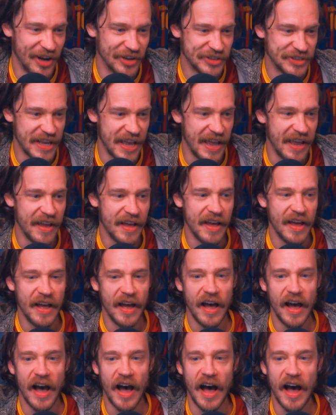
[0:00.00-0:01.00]
I'll say,
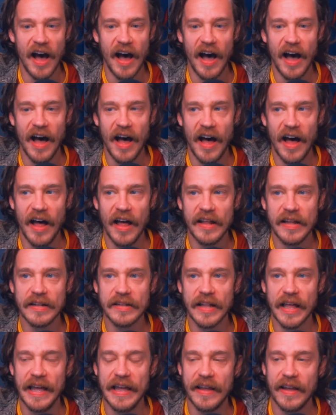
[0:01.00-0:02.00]

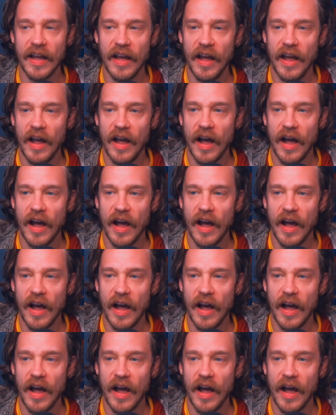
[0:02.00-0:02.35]
like